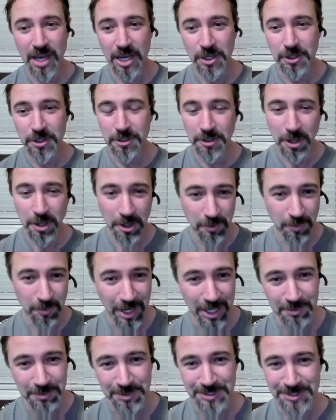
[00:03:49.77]
a good long
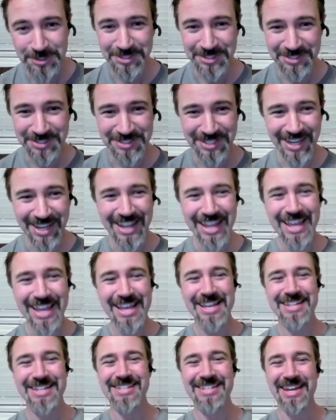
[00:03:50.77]
while, we'll just say.
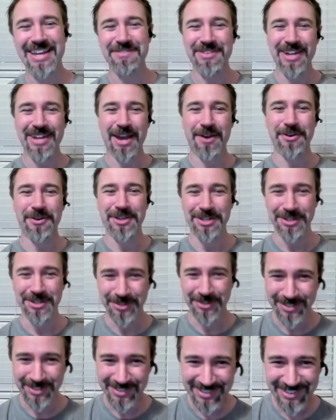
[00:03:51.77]
David, how are you
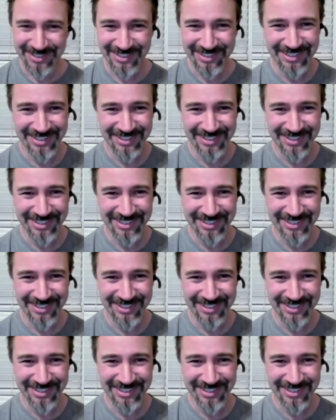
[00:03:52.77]
doing?